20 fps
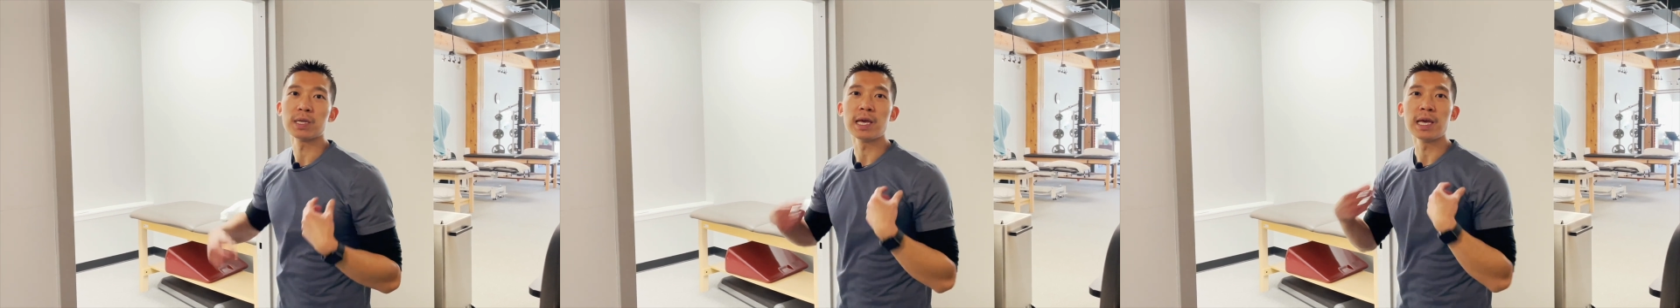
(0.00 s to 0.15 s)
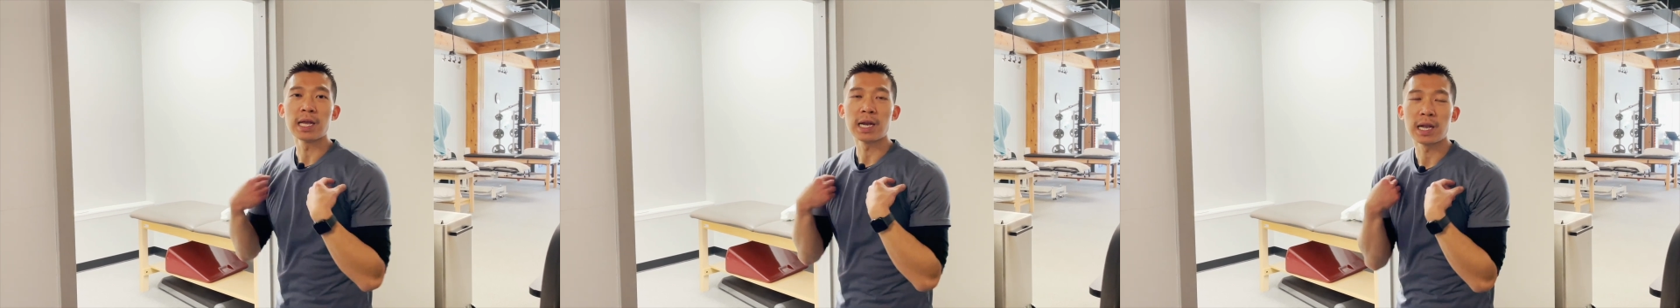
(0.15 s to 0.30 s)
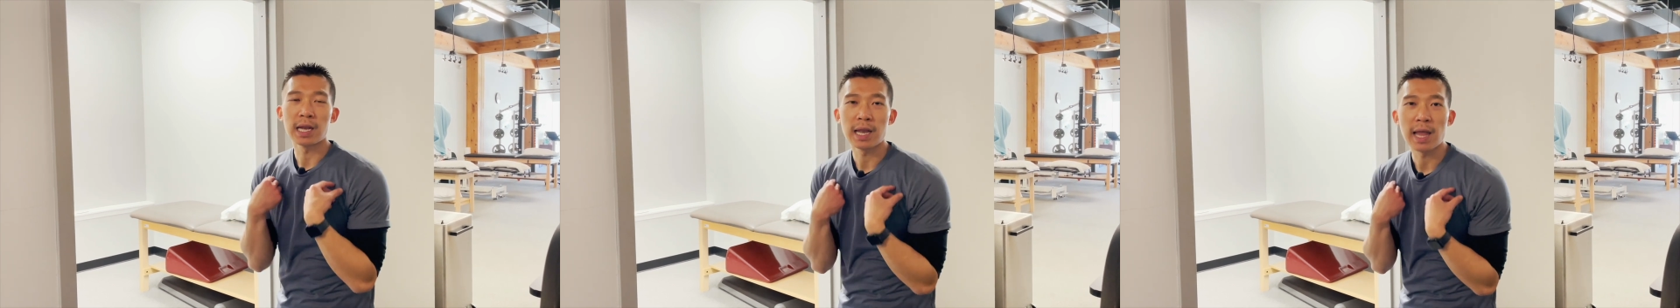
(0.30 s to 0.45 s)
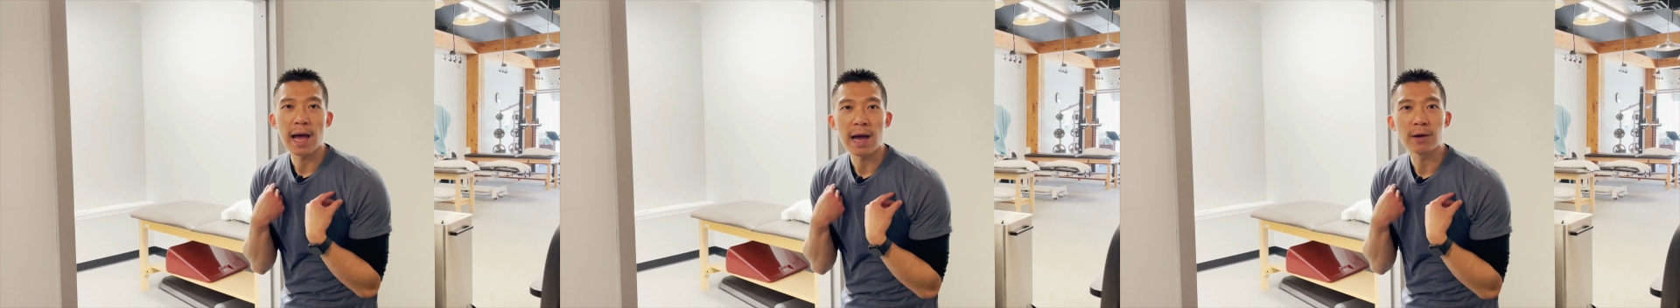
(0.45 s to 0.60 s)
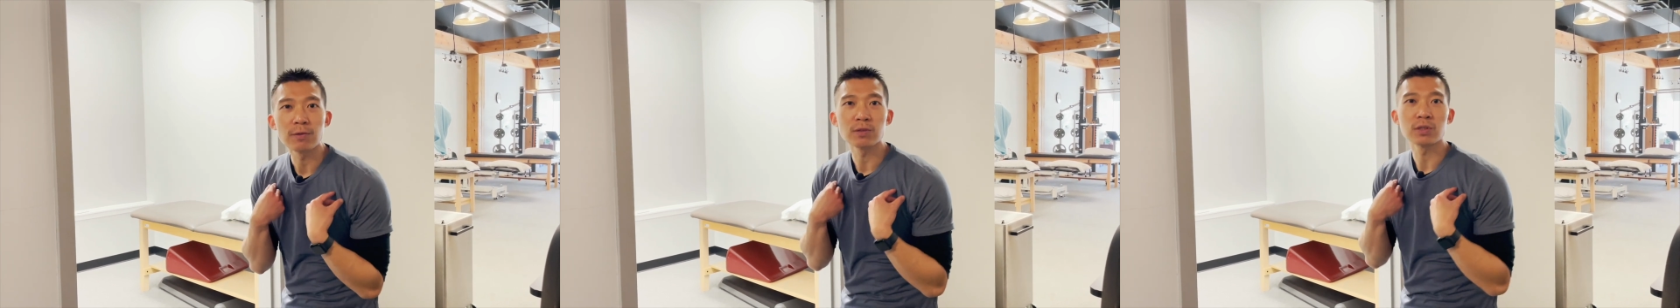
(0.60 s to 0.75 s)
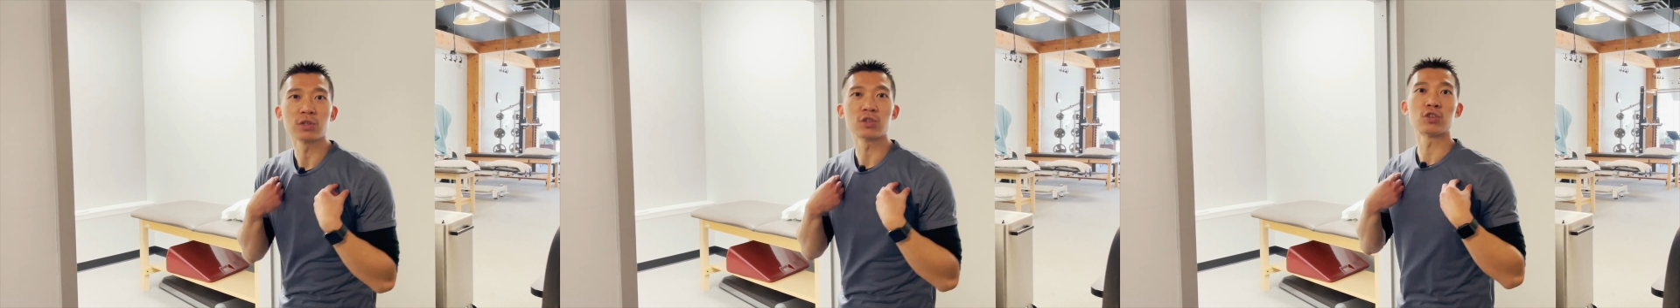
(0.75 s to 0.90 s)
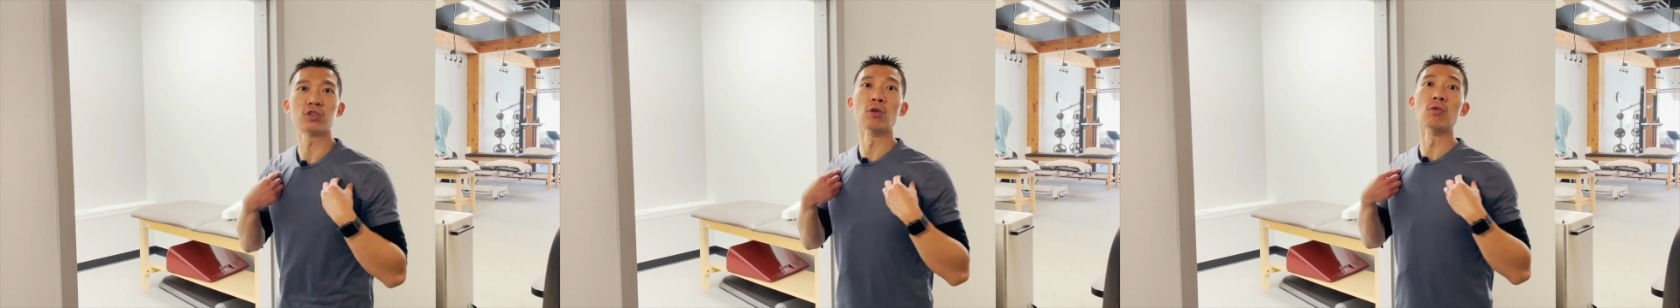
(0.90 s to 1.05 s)
it allows the
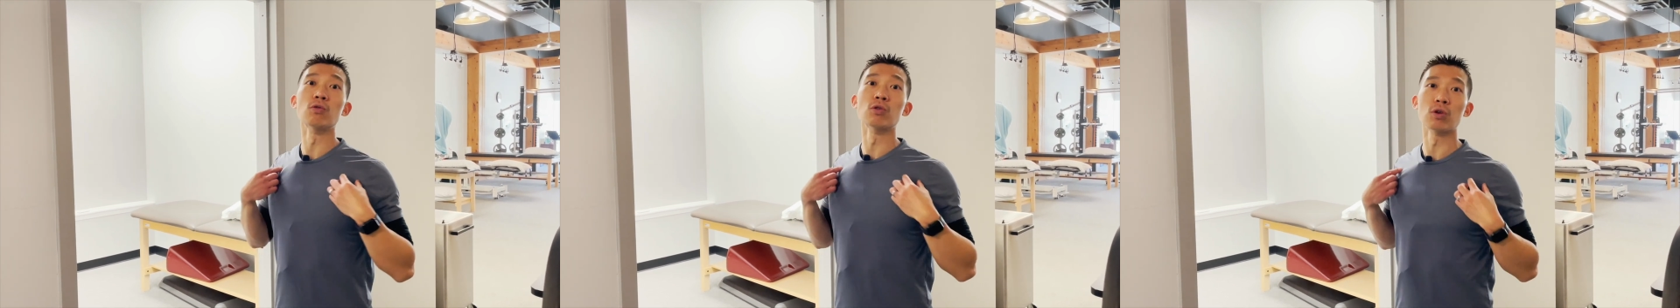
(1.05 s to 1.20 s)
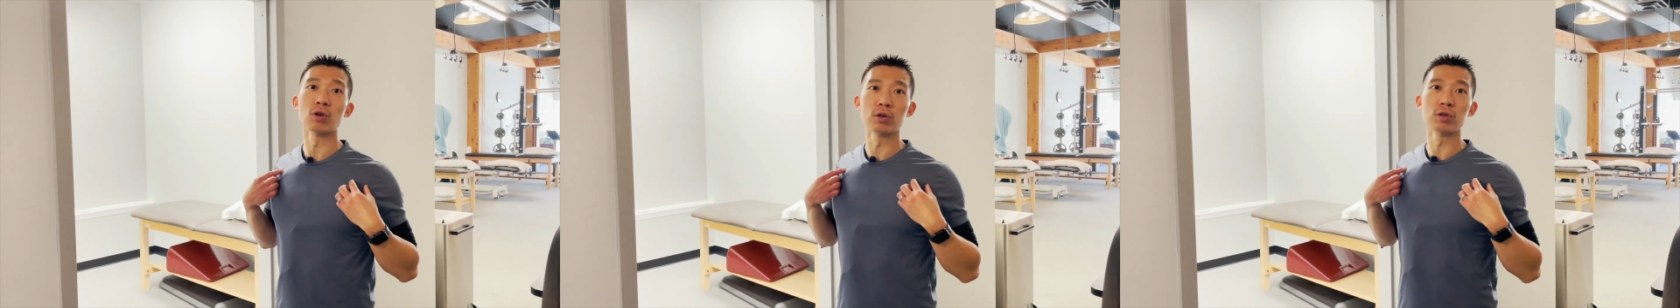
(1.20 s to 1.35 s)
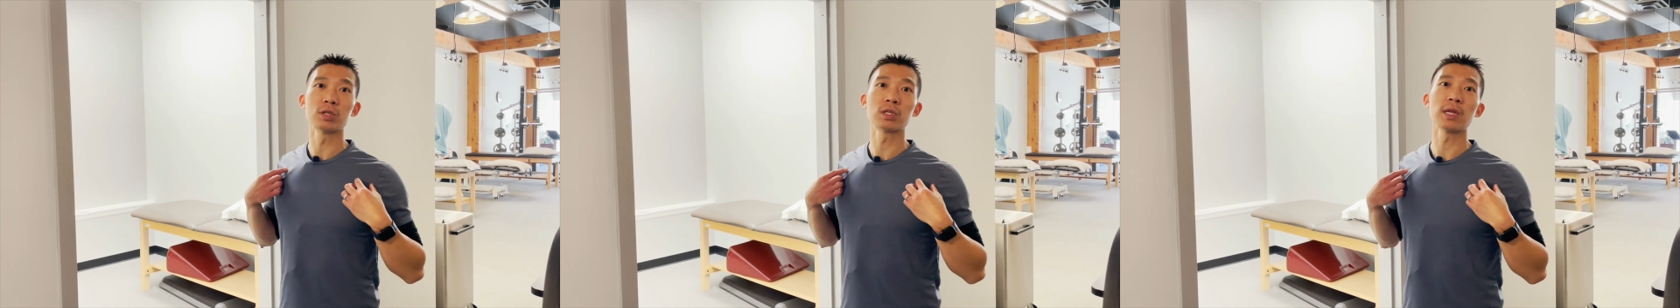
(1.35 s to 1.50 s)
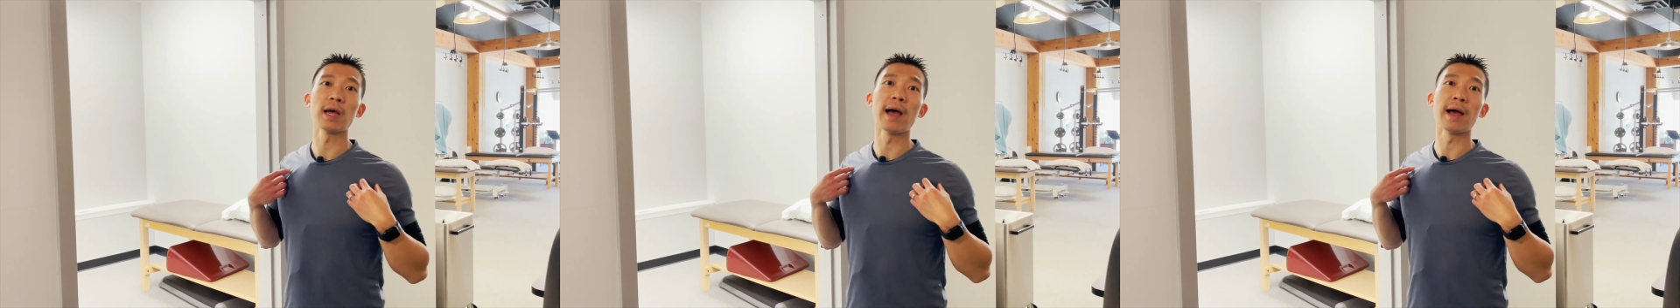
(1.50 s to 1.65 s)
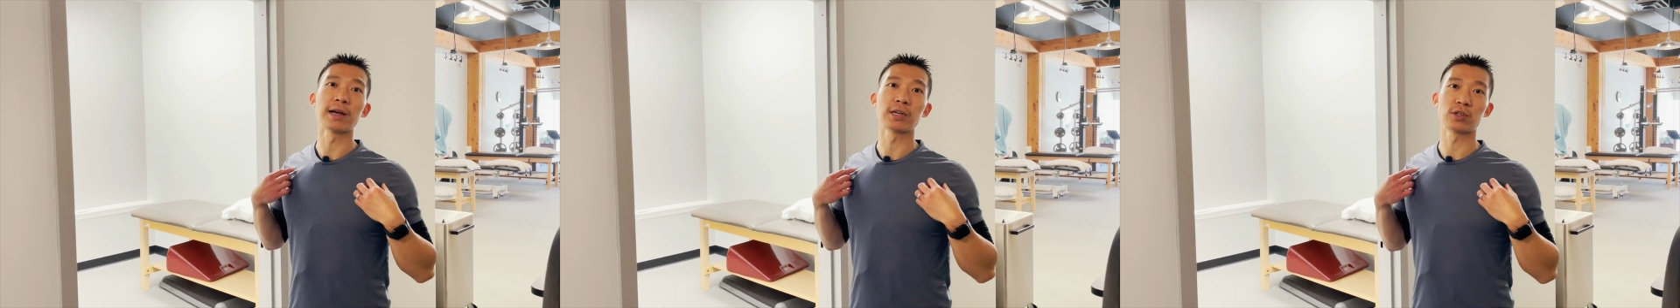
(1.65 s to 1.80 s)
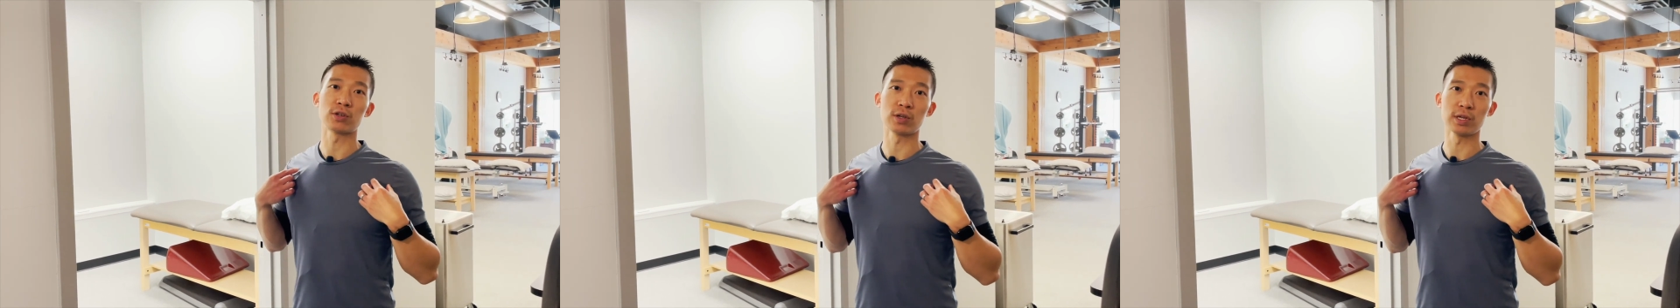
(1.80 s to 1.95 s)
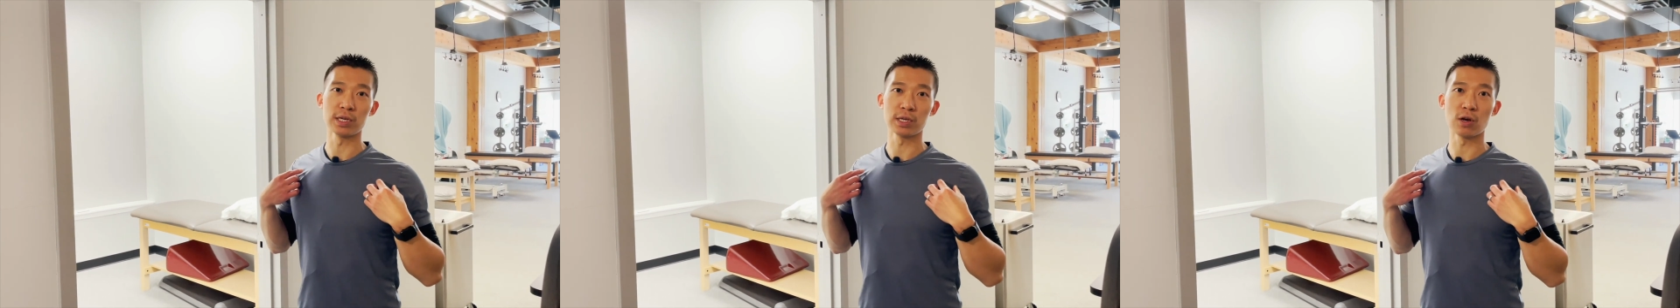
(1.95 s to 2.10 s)
shoulders to
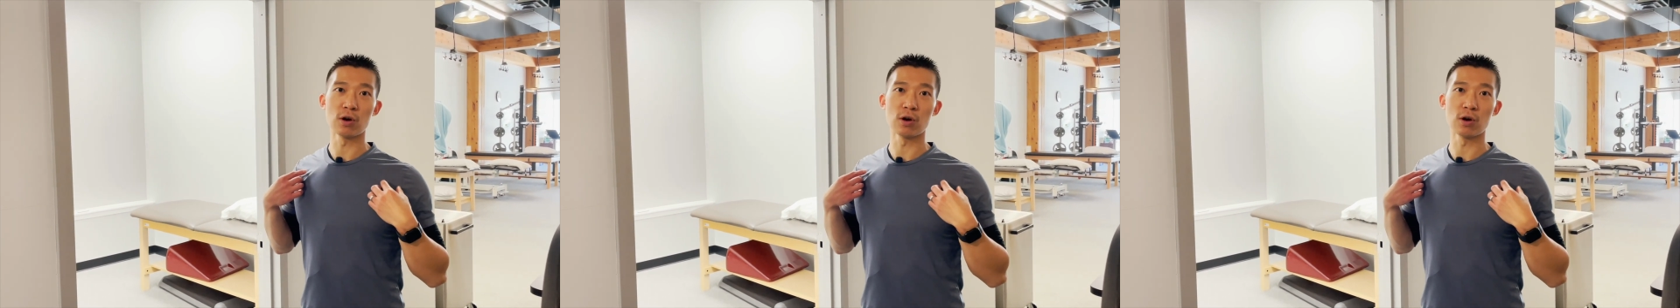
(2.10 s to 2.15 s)
actually go